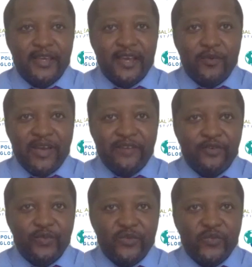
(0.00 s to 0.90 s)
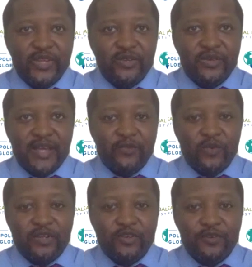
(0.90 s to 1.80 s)
However, when we look at
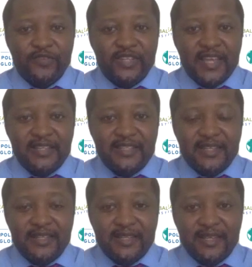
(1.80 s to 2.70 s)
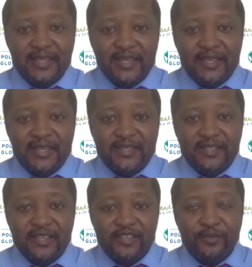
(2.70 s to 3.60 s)
what COVID-19 is,
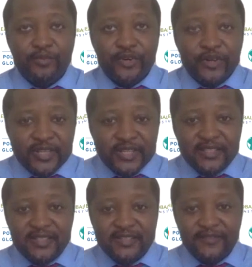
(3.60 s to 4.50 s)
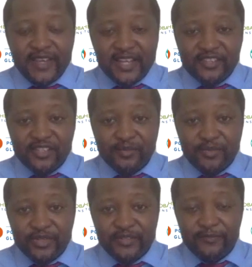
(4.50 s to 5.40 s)
the burdens, financial
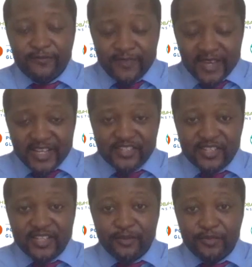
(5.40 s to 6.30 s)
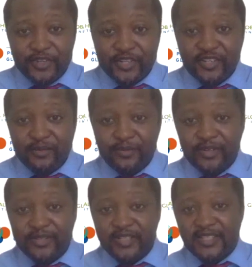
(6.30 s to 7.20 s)
and operational
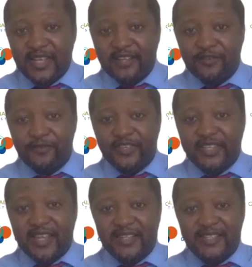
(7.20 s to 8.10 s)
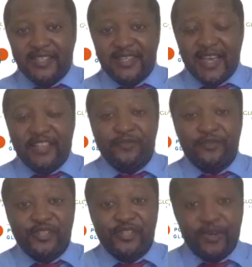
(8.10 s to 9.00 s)
burdens that COVID-19 and the
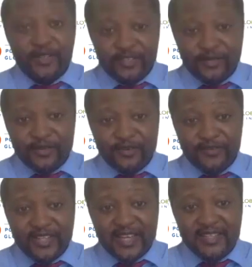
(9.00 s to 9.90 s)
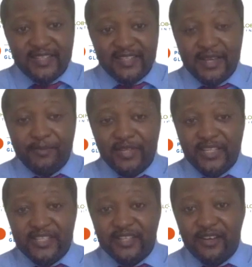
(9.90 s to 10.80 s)
response to COVID-19 are
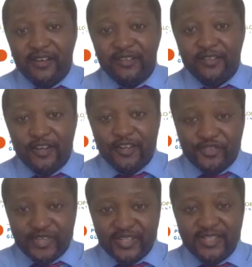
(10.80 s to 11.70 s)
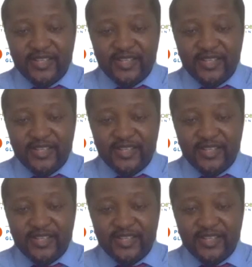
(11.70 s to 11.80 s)
placing on countries,